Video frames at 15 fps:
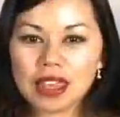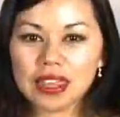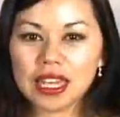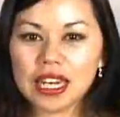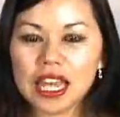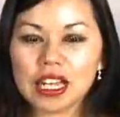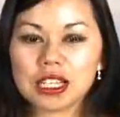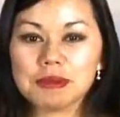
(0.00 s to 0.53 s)
The
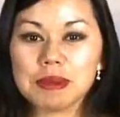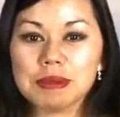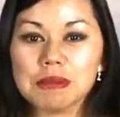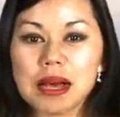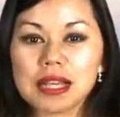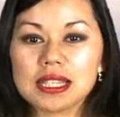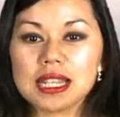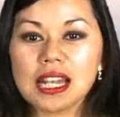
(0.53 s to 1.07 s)
announcement
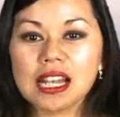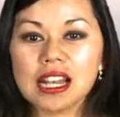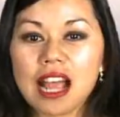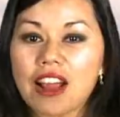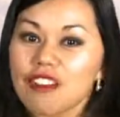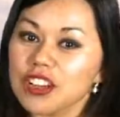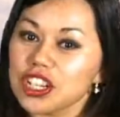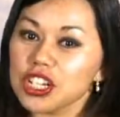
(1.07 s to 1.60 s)
marks an
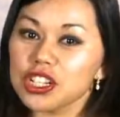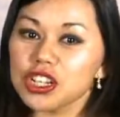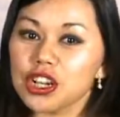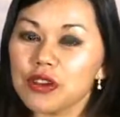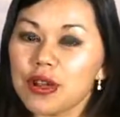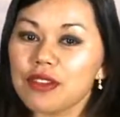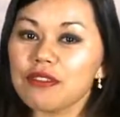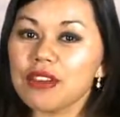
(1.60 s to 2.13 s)
encouraging
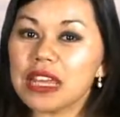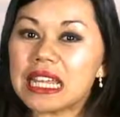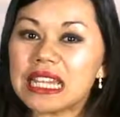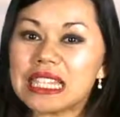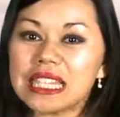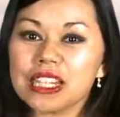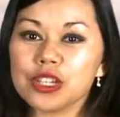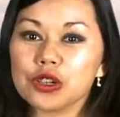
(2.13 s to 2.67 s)
turnaround for
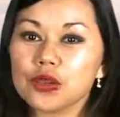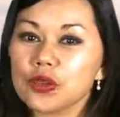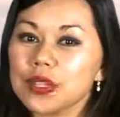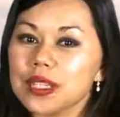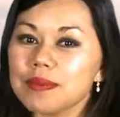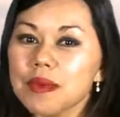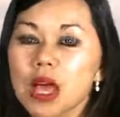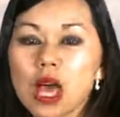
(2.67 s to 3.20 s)
Indian
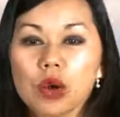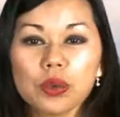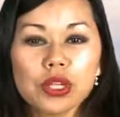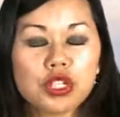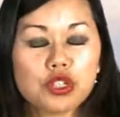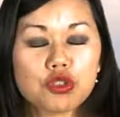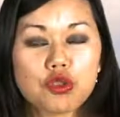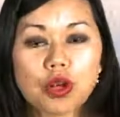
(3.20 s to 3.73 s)
tourism, which
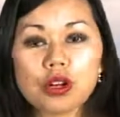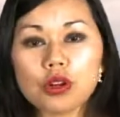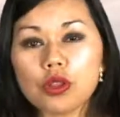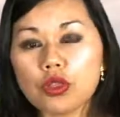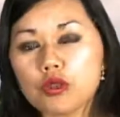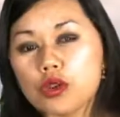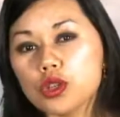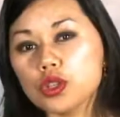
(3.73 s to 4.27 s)
struggled
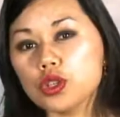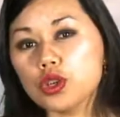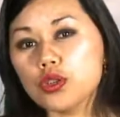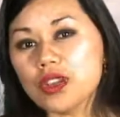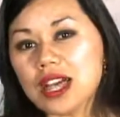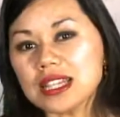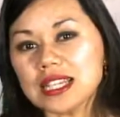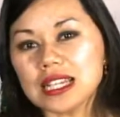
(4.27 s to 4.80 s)
through
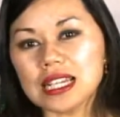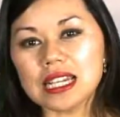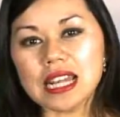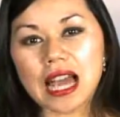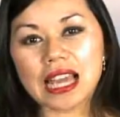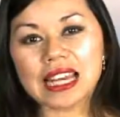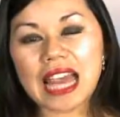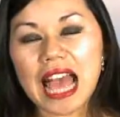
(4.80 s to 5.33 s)

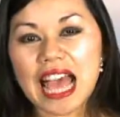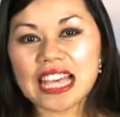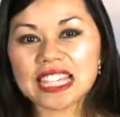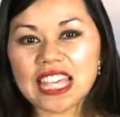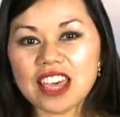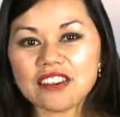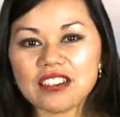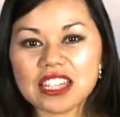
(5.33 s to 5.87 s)
2009 as
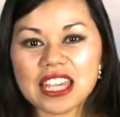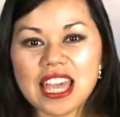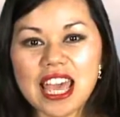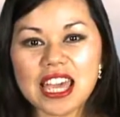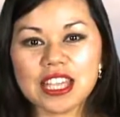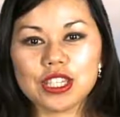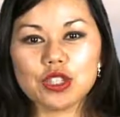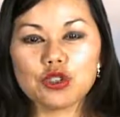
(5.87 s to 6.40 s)

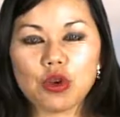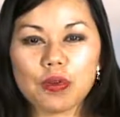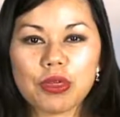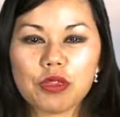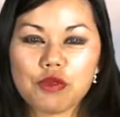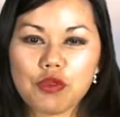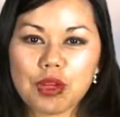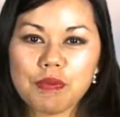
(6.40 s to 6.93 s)
FTAs dropped
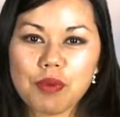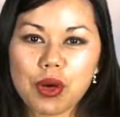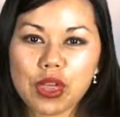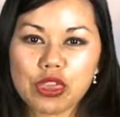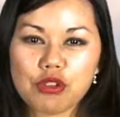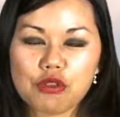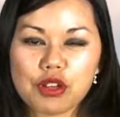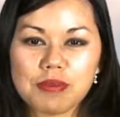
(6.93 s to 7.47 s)

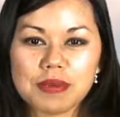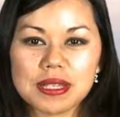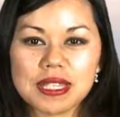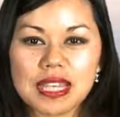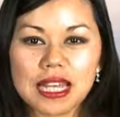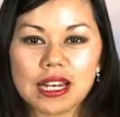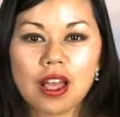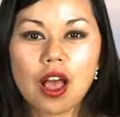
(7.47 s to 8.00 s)

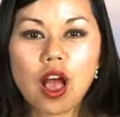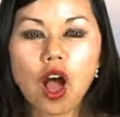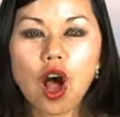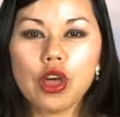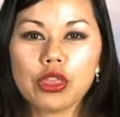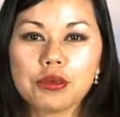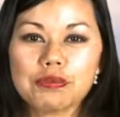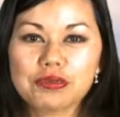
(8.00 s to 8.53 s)
3.3%
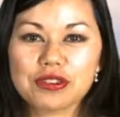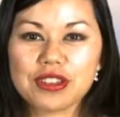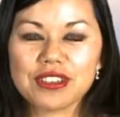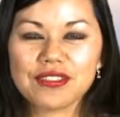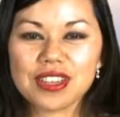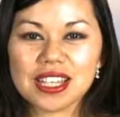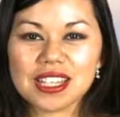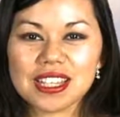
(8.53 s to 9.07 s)
on the
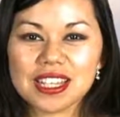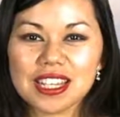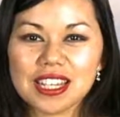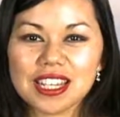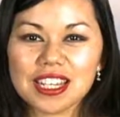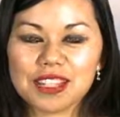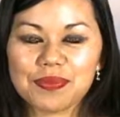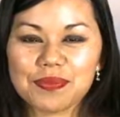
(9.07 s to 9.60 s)
previous
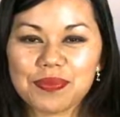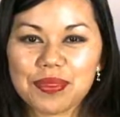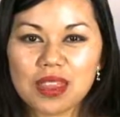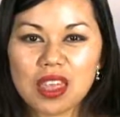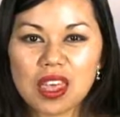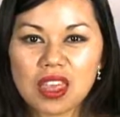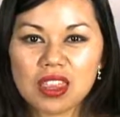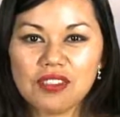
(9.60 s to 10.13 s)
year.
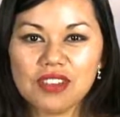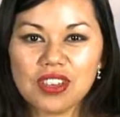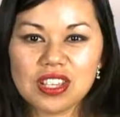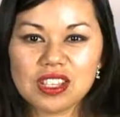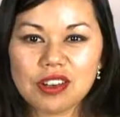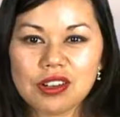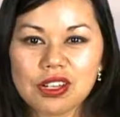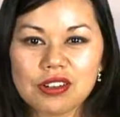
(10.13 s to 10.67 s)
The Visa
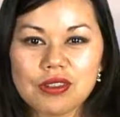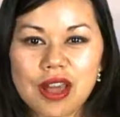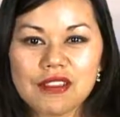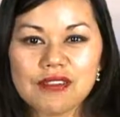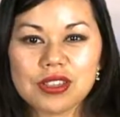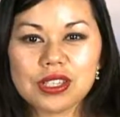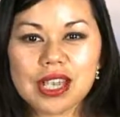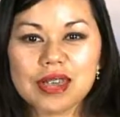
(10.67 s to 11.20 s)
on
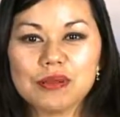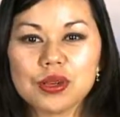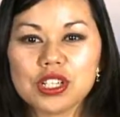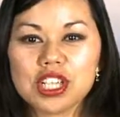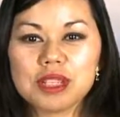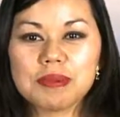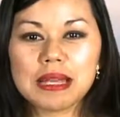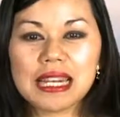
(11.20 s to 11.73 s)
Arrival scheme, which
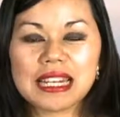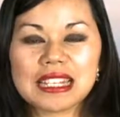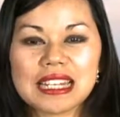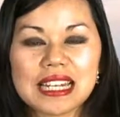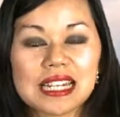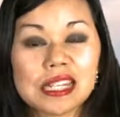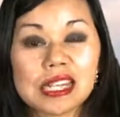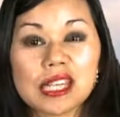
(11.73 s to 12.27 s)
has been
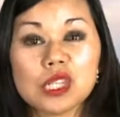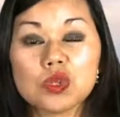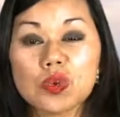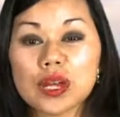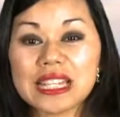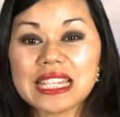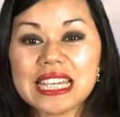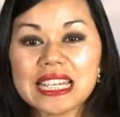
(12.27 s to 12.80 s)
extended in
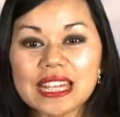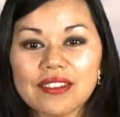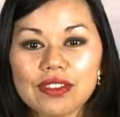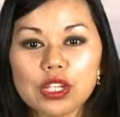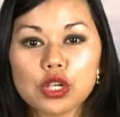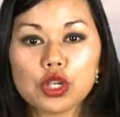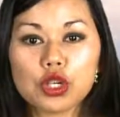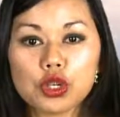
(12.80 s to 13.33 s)
2011,
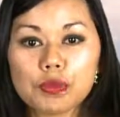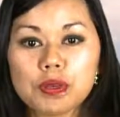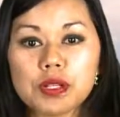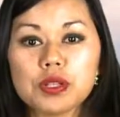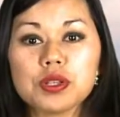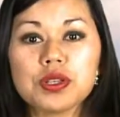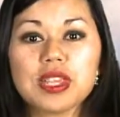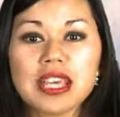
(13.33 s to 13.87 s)
contributed to the